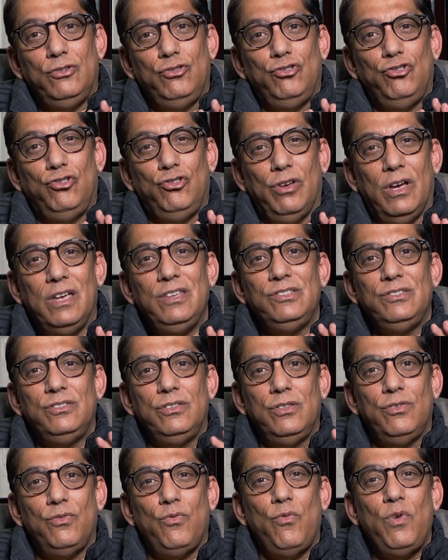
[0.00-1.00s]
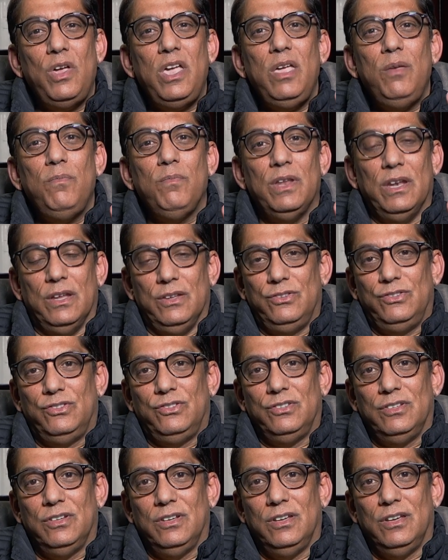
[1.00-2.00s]
just three
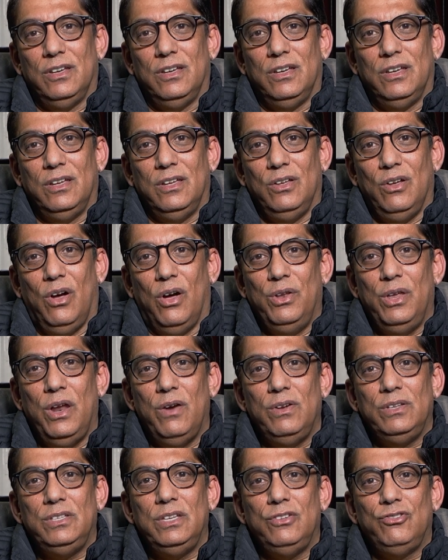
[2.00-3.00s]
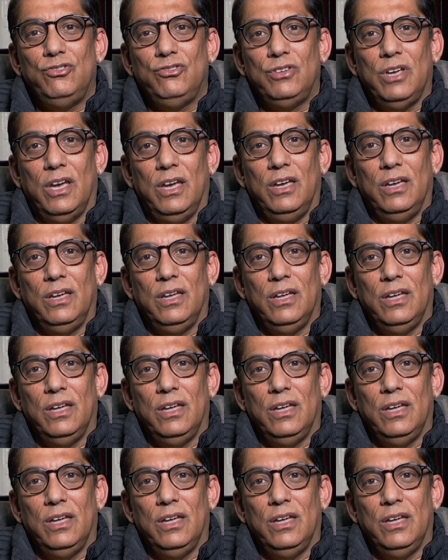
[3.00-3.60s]
minutes on Heritage Day